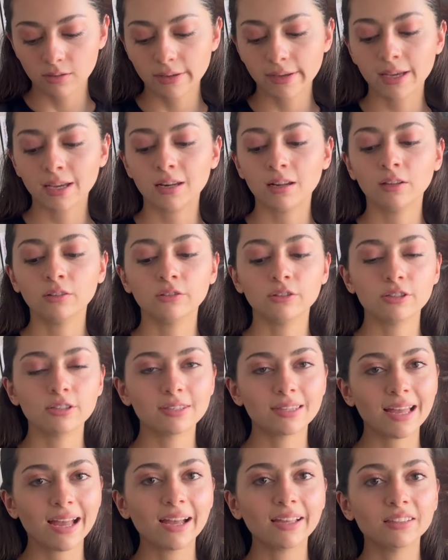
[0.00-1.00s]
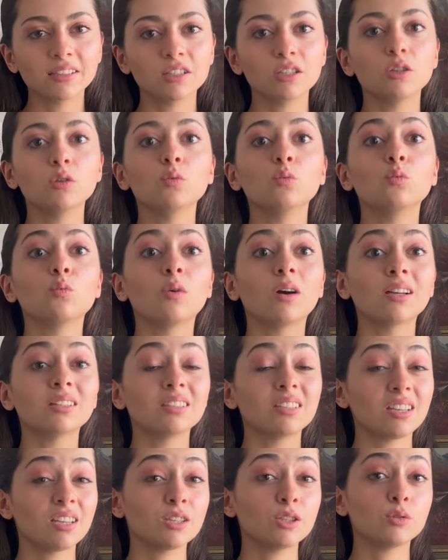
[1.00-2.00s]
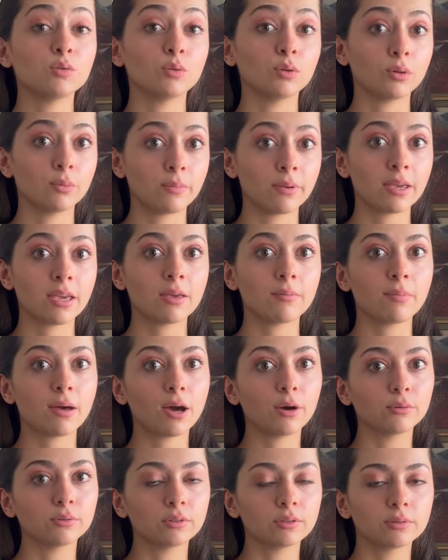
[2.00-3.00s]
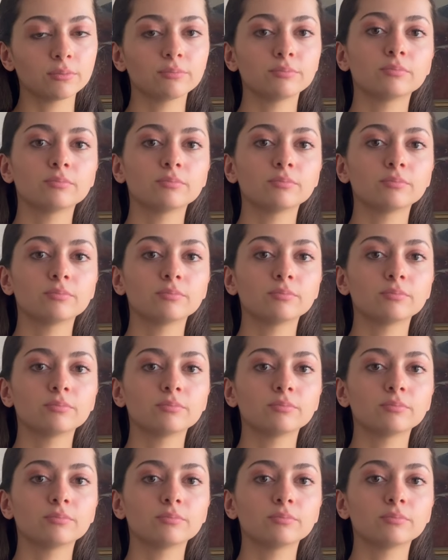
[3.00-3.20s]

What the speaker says: and understanding what it will be about.